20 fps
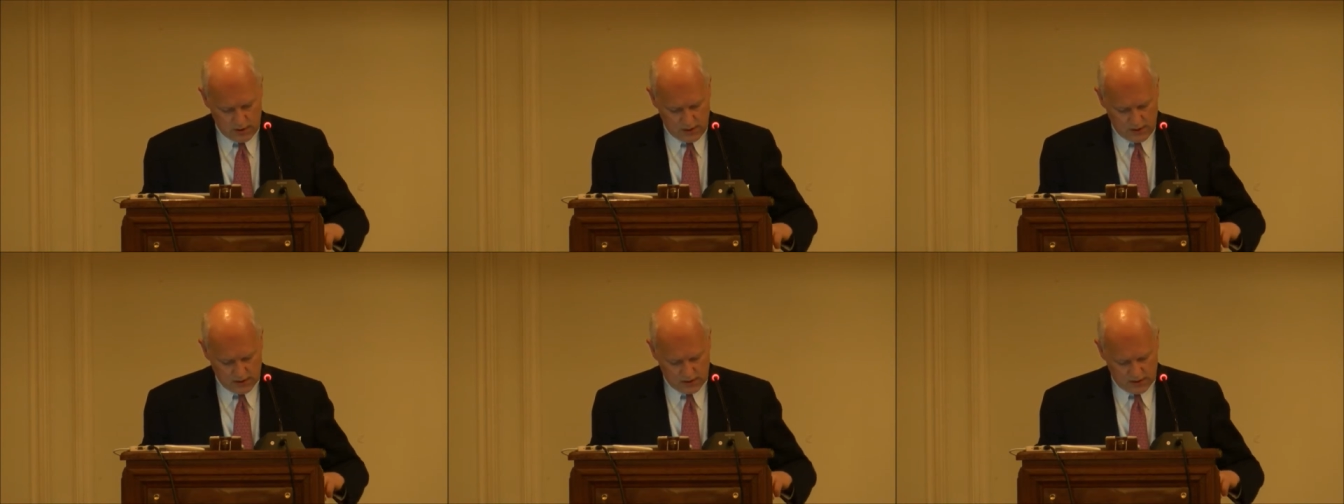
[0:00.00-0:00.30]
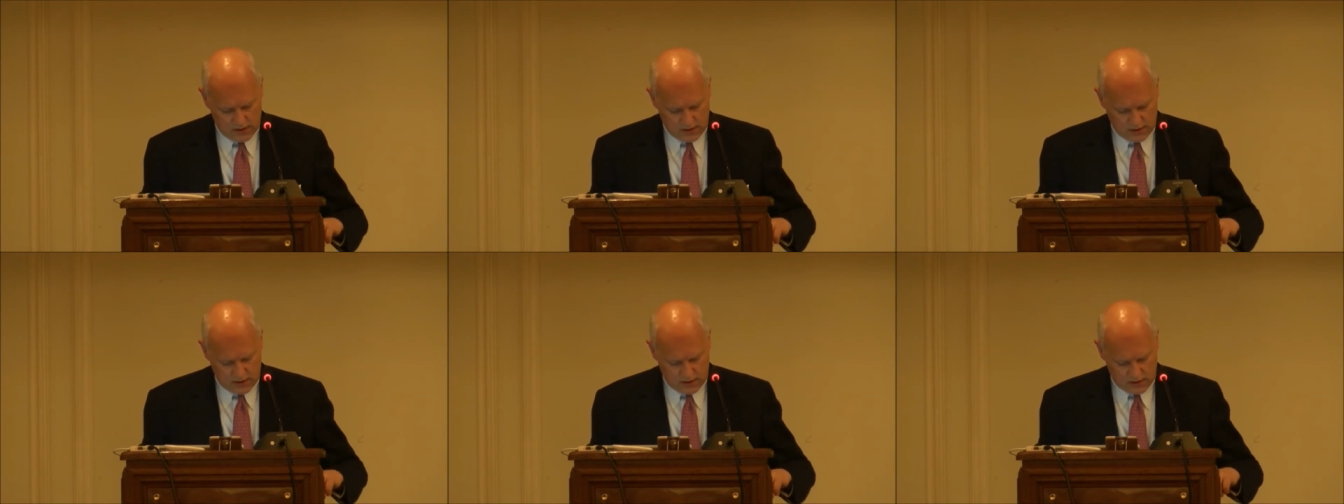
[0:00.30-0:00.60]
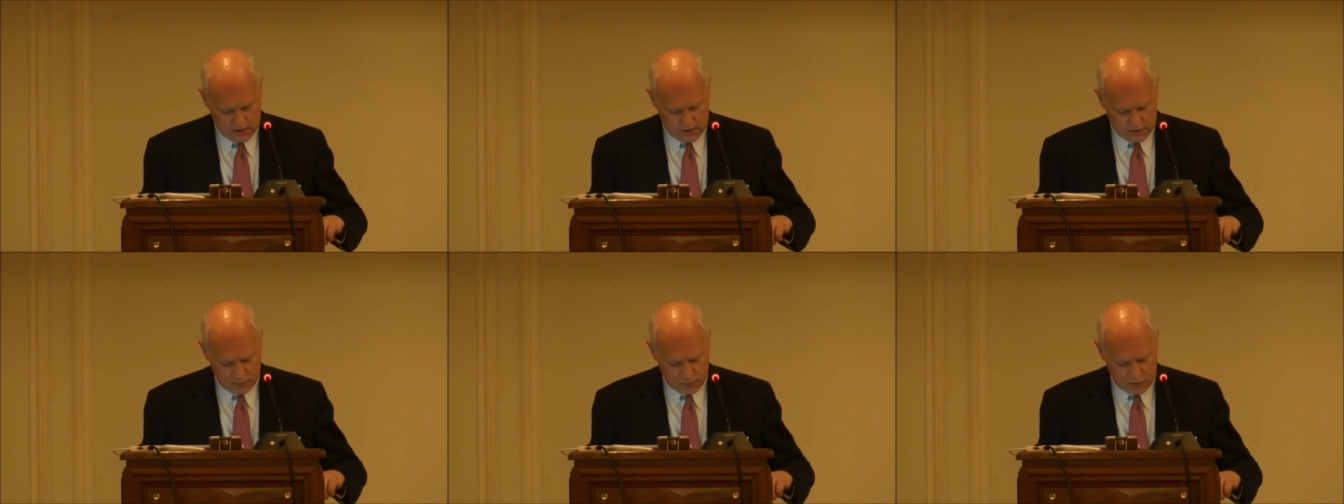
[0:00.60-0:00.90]
I think
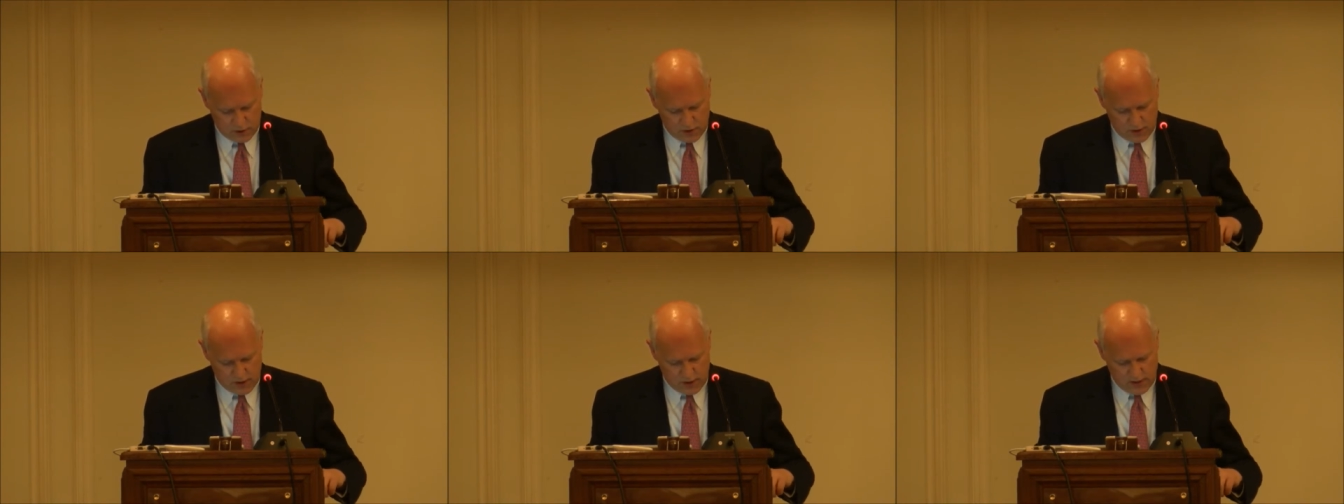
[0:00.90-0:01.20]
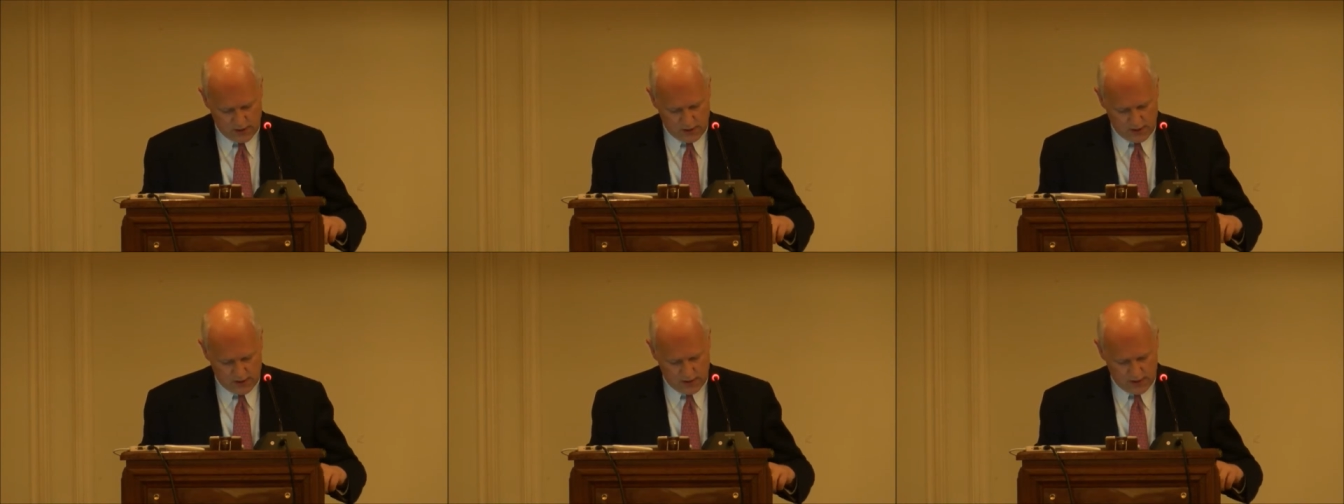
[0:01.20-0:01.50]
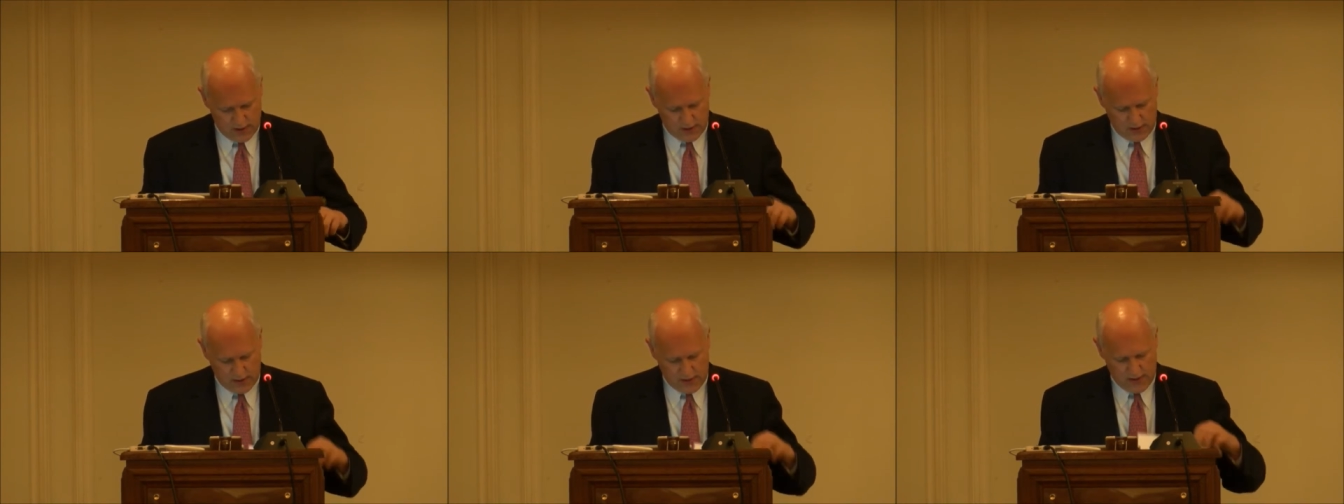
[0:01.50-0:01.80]
this is where I,
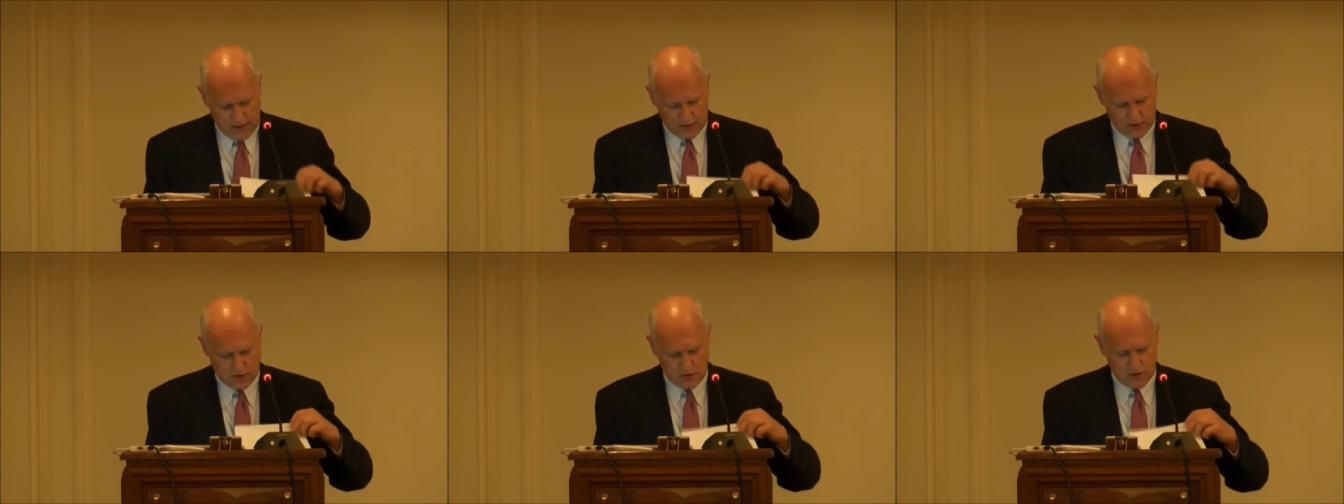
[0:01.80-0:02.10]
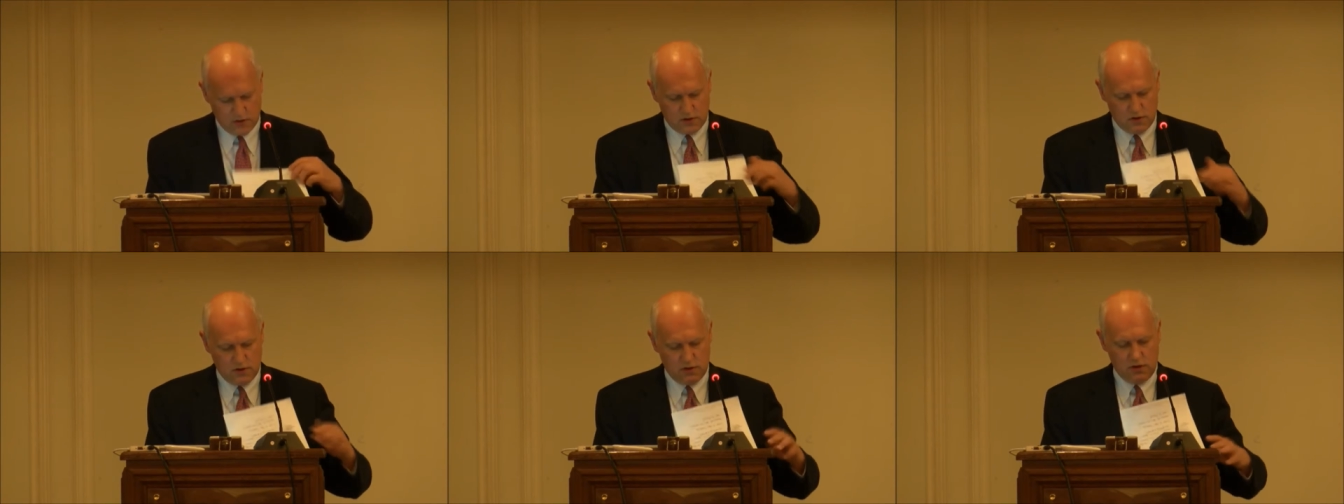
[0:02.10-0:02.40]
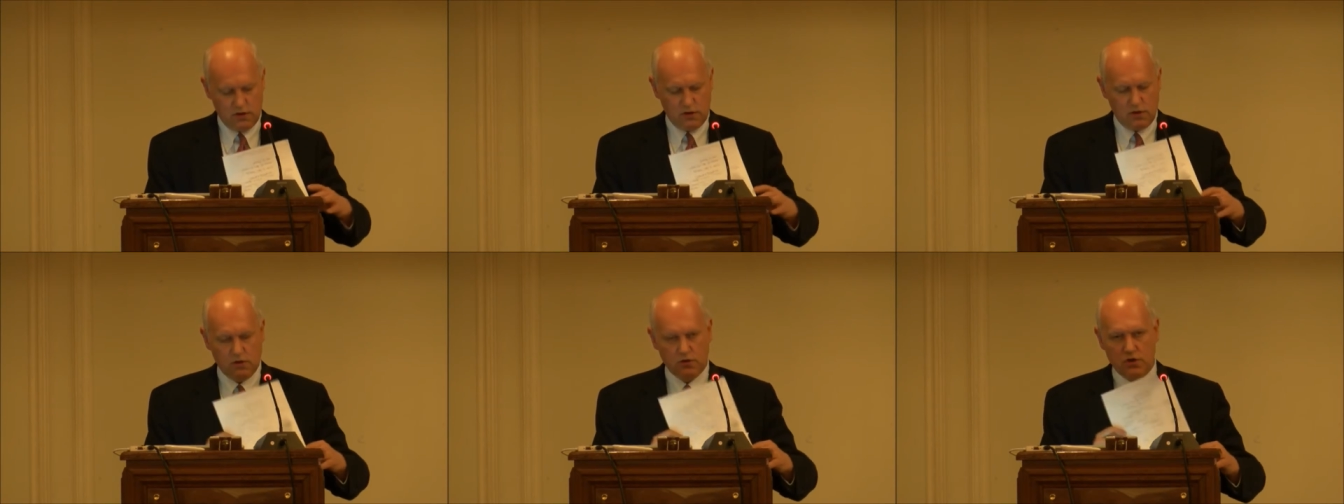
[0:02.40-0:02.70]
I answer to
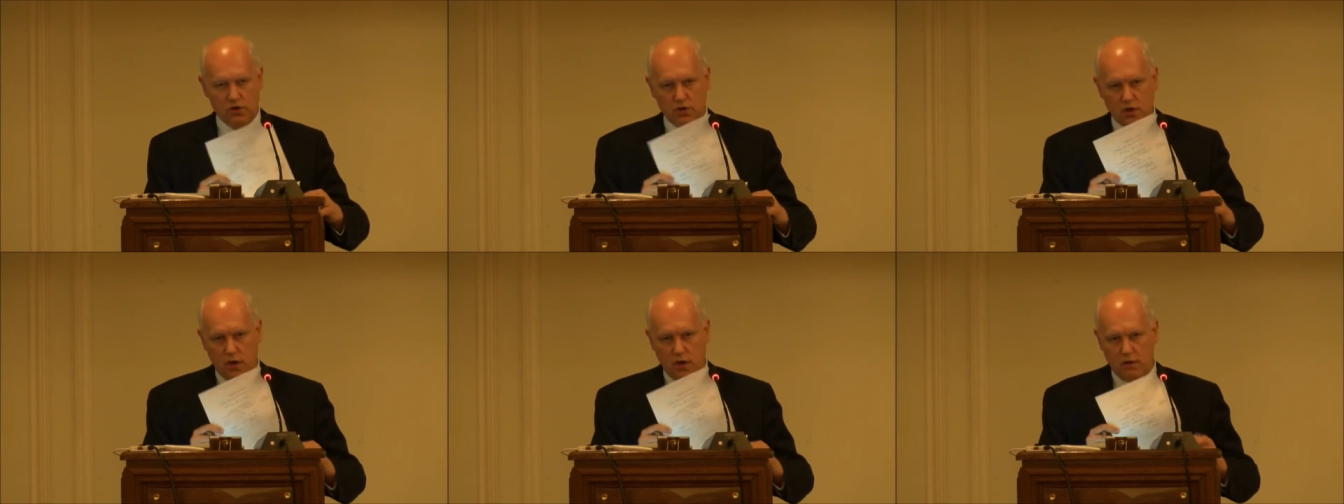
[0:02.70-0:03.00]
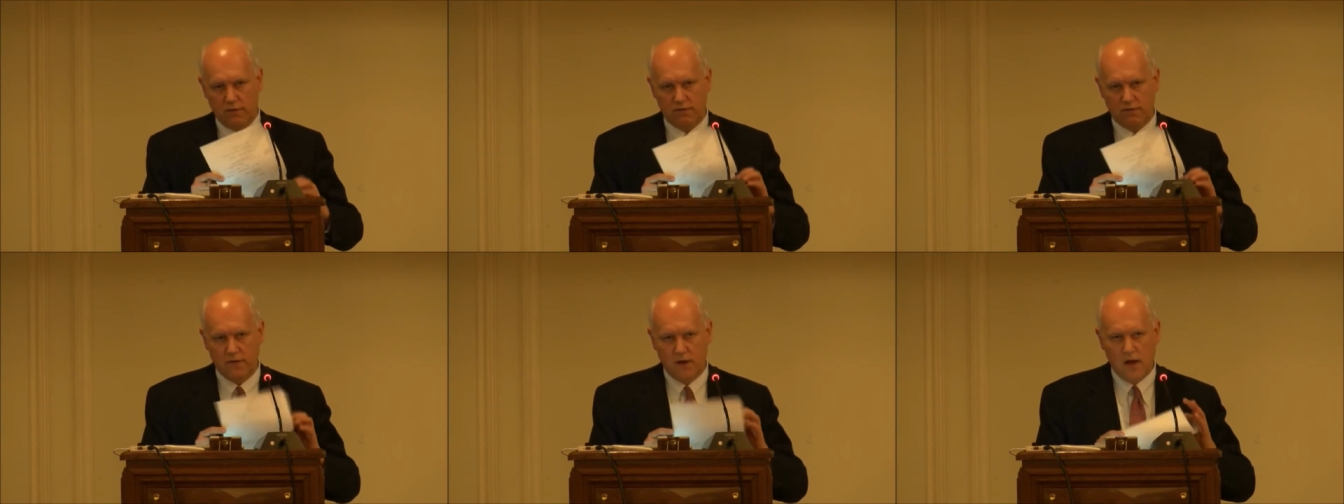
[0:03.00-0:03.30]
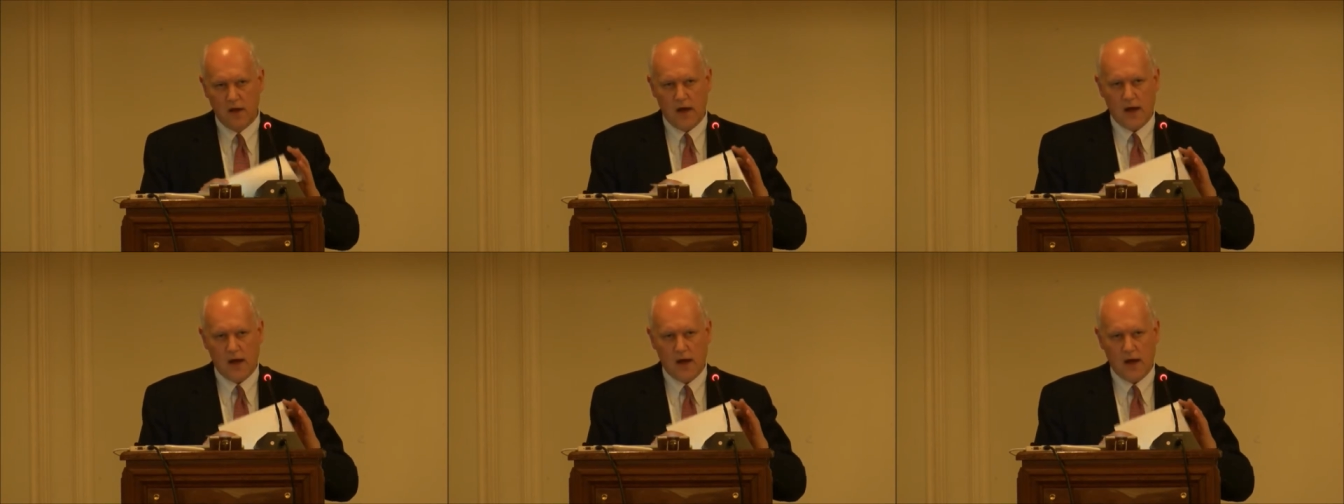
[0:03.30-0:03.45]
the notion of